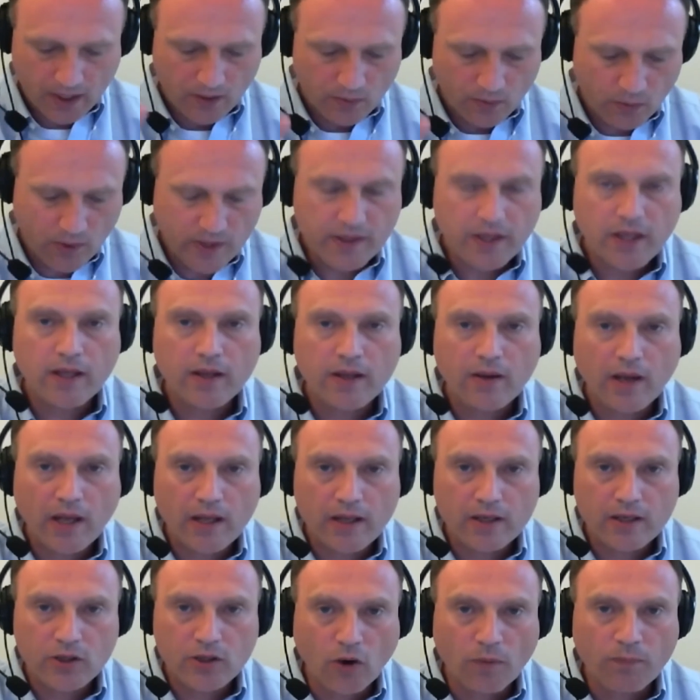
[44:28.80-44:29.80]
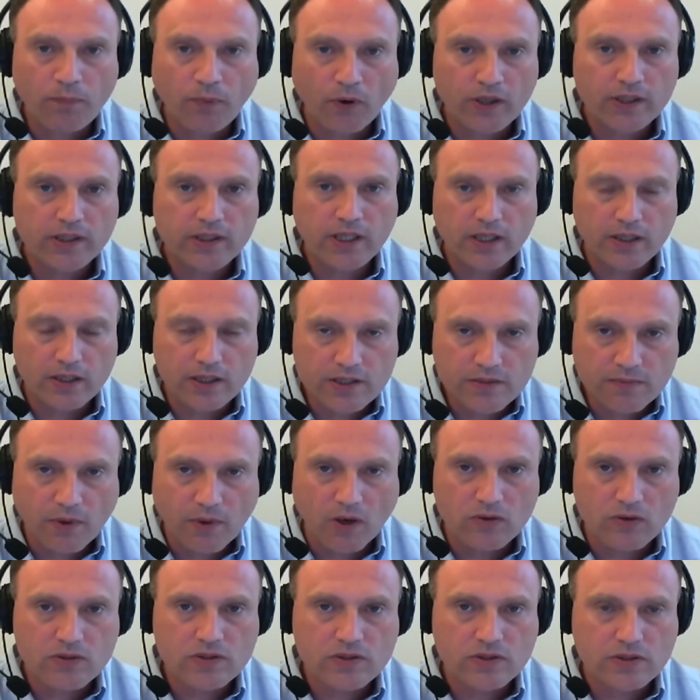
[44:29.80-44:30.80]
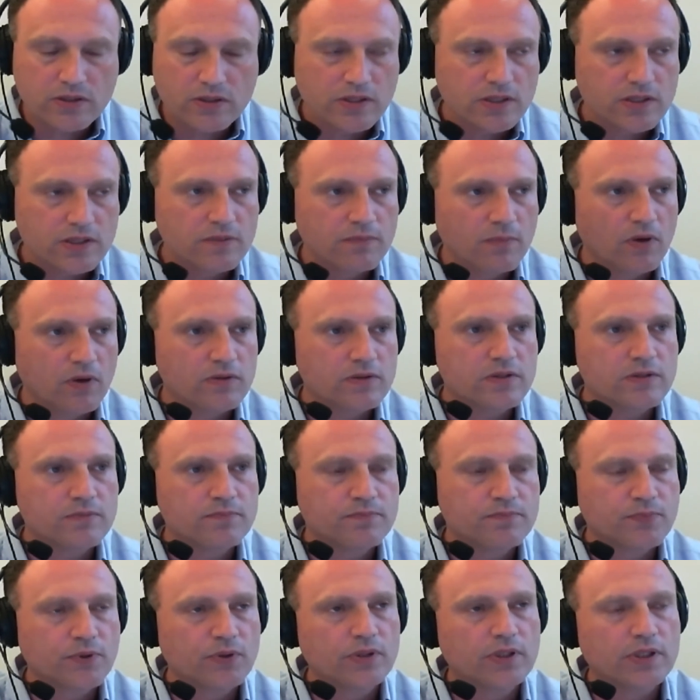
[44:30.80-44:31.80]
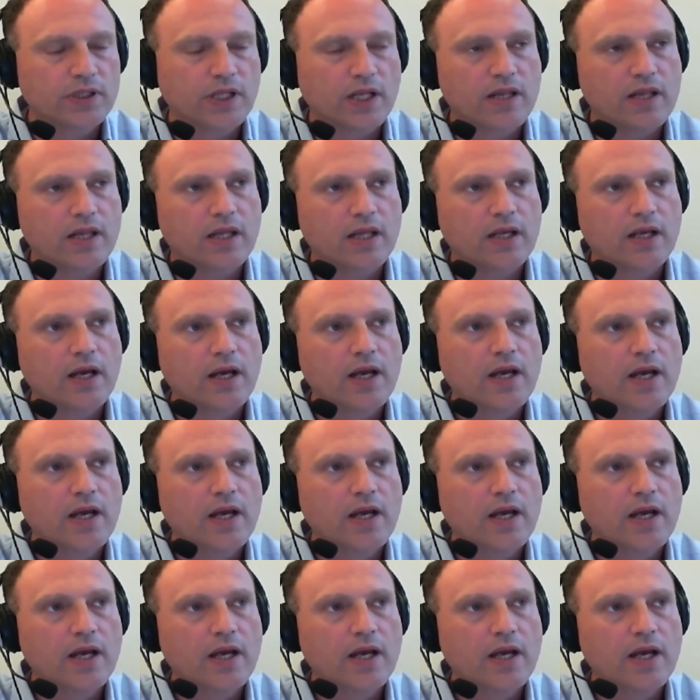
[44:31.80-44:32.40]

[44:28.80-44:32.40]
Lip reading: Your point here is most prudent, I think.